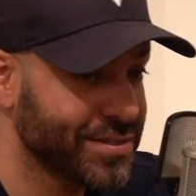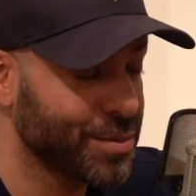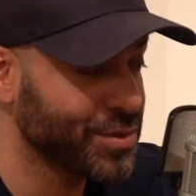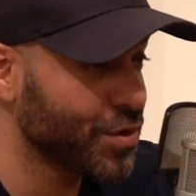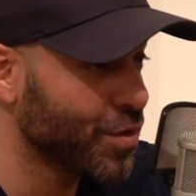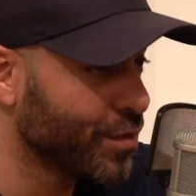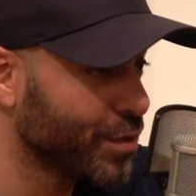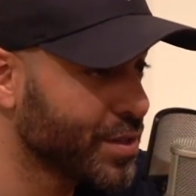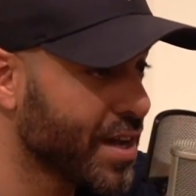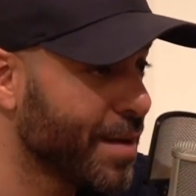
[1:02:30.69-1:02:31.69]
Top scorer of
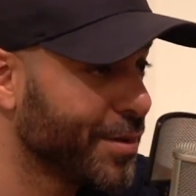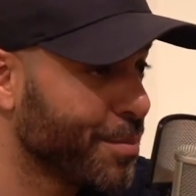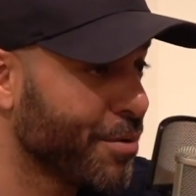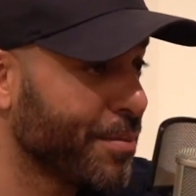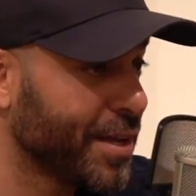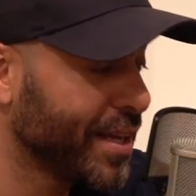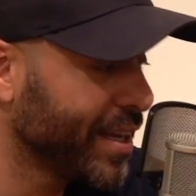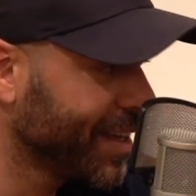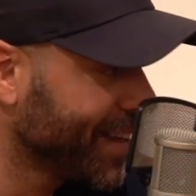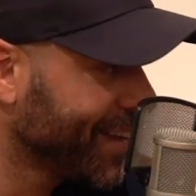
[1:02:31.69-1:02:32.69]
all time in the Premier League.